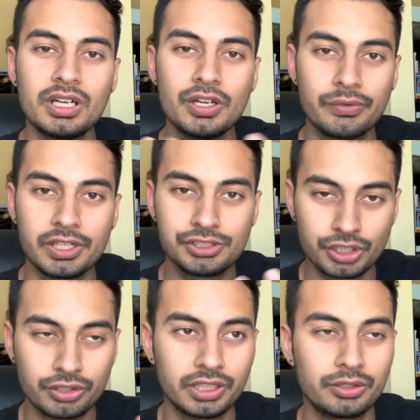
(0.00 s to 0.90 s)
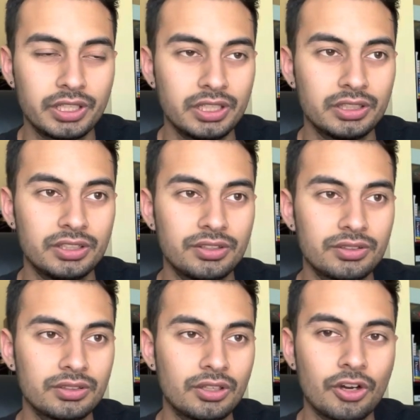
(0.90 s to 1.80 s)
finishing a degree,
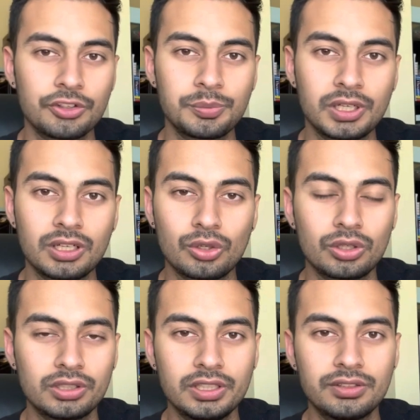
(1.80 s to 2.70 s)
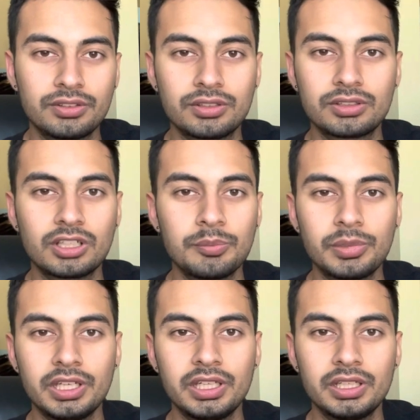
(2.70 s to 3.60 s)
this hospital or this
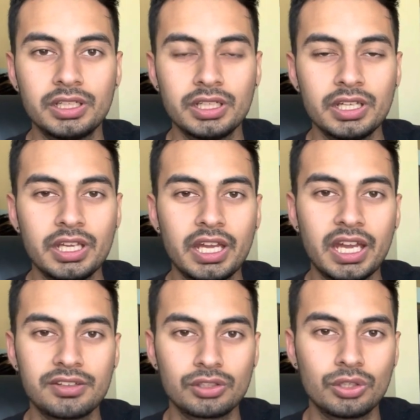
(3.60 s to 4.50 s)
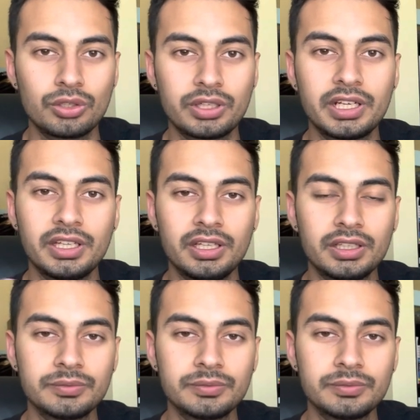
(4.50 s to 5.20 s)
company has already